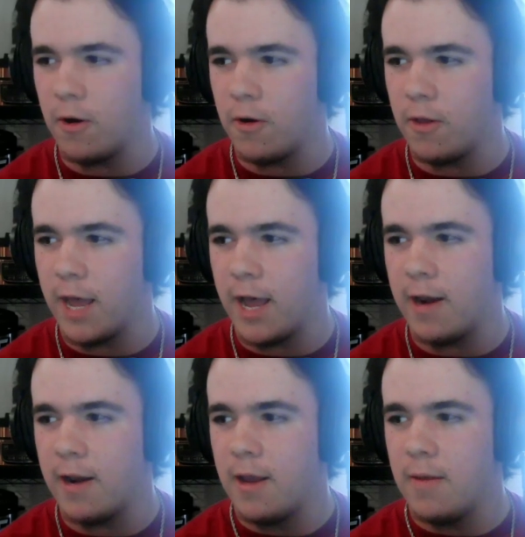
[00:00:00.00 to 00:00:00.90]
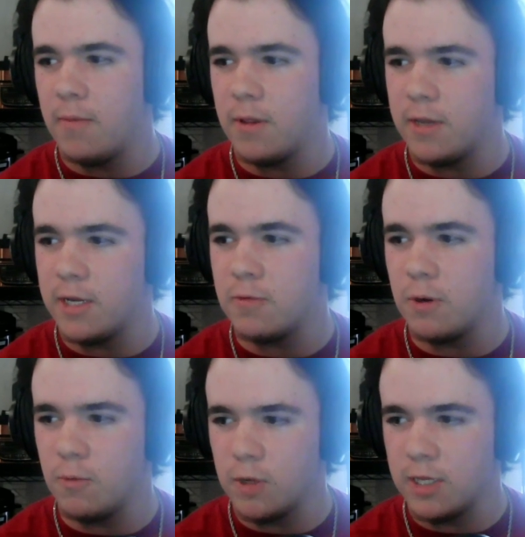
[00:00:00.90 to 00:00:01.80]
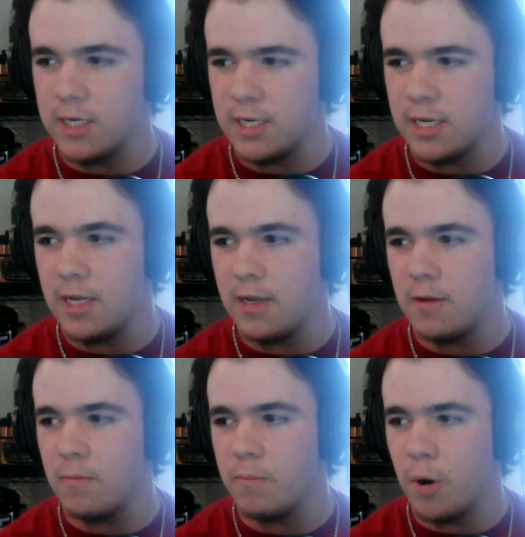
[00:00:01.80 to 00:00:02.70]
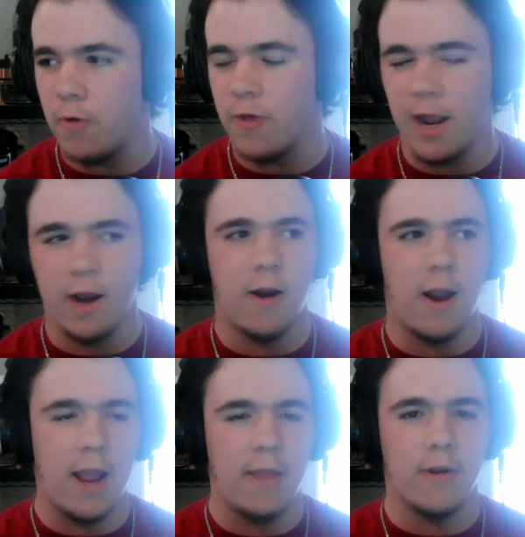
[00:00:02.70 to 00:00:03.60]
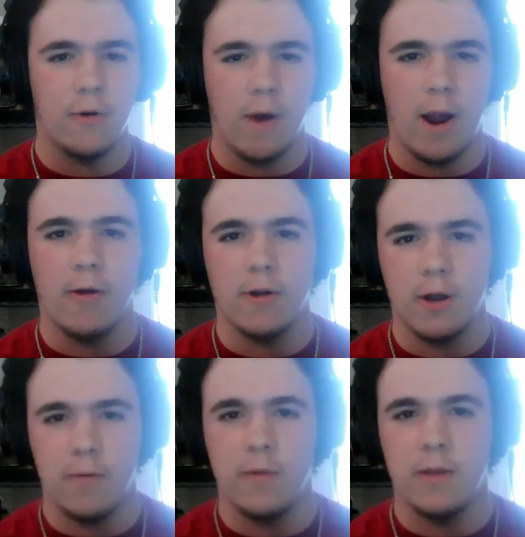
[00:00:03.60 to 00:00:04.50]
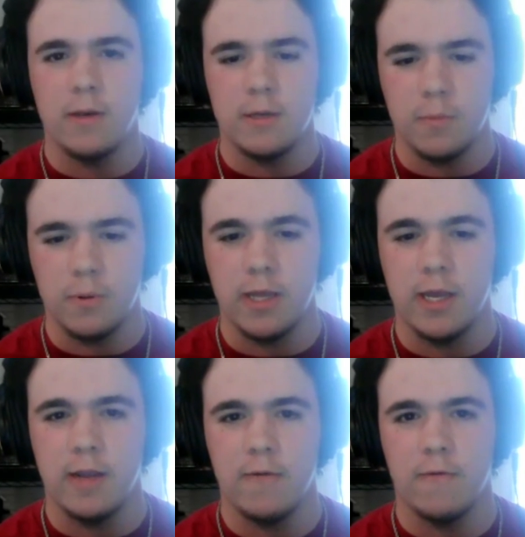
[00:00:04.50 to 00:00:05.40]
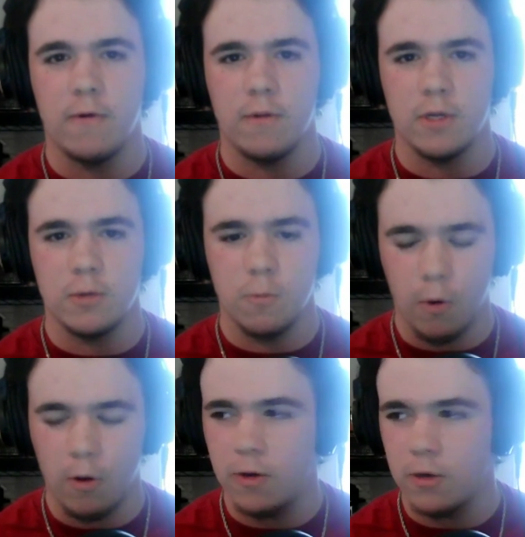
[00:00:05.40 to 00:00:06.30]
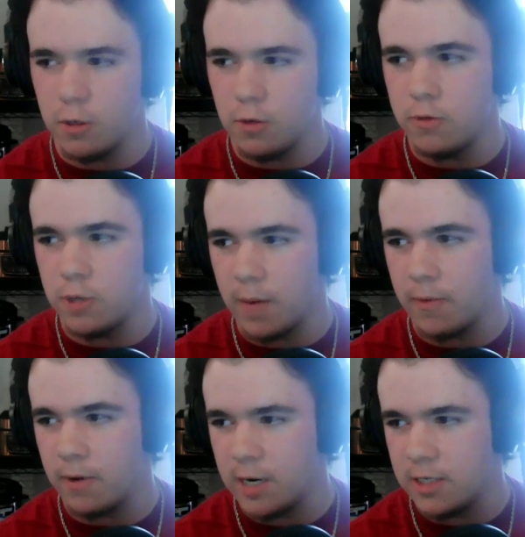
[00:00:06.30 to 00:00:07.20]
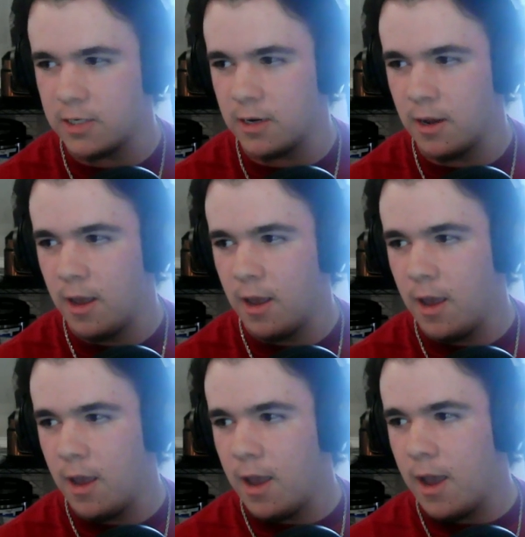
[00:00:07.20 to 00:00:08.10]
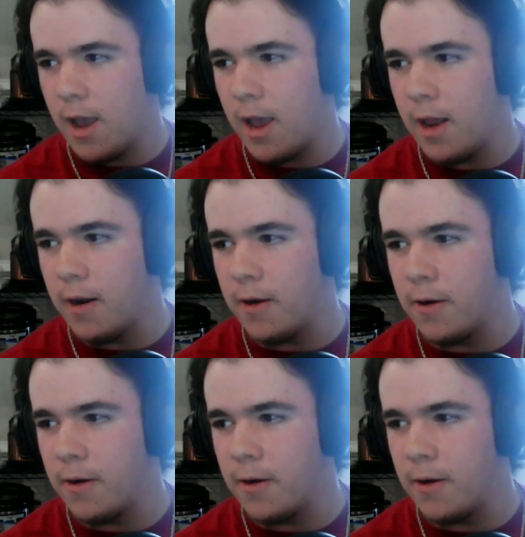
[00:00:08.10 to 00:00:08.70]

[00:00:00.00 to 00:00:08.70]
all of that. But this, we really see both air and the ground come into play for this one huge operation. And